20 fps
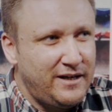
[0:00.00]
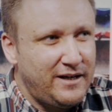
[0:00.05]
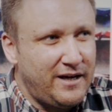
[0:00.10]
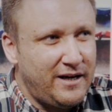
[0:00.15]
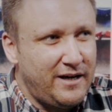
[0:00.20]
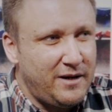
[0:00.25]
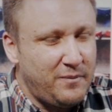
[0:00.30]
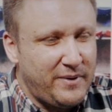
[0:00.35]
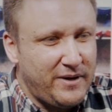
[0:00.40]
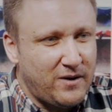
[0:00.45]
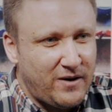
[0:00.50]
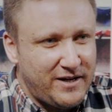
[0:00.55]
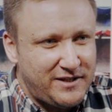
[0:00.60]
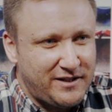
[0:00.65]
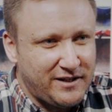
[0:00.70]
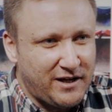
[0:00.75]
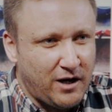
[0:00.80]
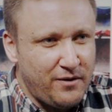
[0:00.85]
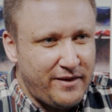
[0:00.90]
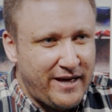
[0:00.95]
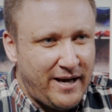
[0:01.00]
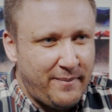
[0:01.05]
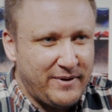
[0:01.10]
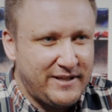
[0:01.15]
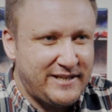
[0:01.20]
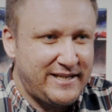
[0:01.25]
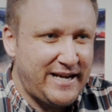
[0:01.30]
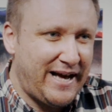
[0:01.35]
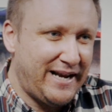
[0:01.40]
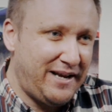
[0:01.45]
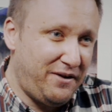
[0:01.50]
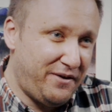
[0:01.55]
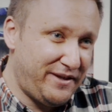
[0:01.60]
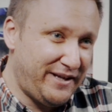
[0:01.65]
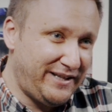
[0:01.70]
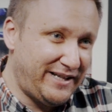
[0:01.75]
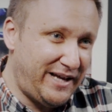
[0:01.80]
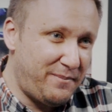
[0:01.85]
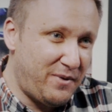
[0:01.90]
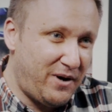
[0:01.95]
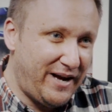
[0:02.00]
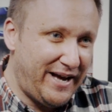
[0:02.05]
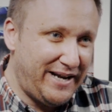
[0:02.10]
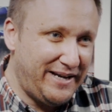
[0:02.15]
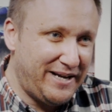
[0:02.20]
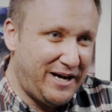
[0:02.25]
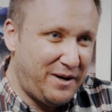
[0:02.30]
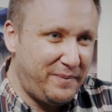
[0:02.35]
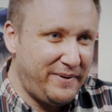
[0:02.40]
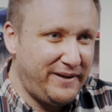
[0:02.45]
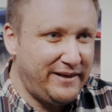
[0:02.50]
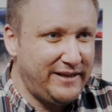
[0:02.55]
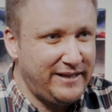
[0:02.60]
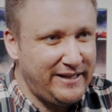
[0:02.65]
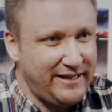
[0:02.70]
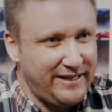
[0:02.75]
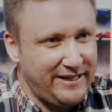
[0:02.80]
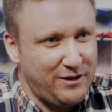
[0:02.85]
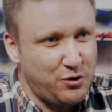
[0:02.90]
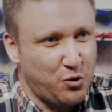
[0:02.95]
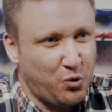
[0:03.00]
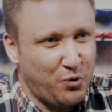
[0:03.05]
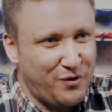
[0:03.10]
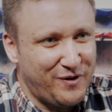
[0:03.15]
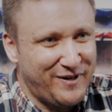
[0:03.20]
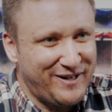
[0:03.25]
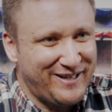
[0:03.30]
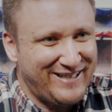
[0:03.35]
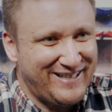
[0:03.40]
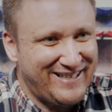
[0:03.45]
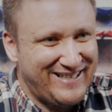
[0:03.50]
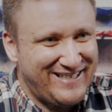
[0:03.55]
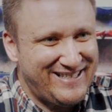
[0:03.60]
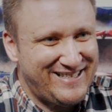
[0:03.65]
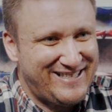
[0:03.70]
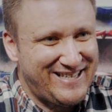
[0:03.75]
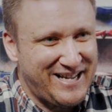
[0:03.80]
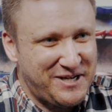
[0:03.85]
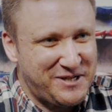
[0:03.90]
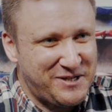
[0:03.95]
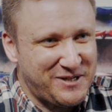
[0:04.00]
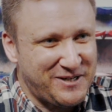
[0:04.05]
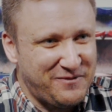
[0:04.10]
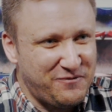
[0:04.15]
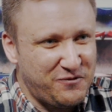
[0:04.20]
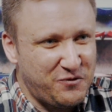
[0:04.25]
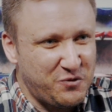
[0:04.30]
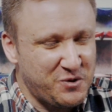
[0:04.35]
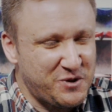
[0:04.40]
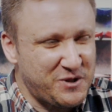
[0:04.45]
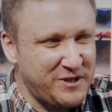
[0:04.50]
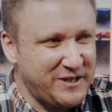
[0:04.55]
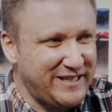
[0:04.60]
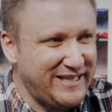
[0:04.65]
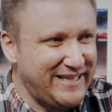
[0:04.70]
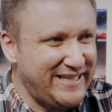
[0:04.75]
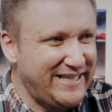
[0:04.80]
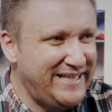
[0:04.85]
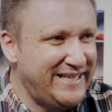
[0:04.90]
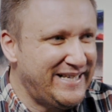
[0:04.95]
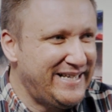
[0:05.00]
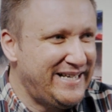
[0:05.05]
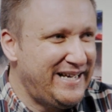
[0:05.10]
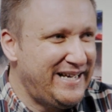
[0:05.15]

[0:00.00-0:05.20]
it'd be nice to go there, but sadly, I think they might end up in the northern section, unfortunately.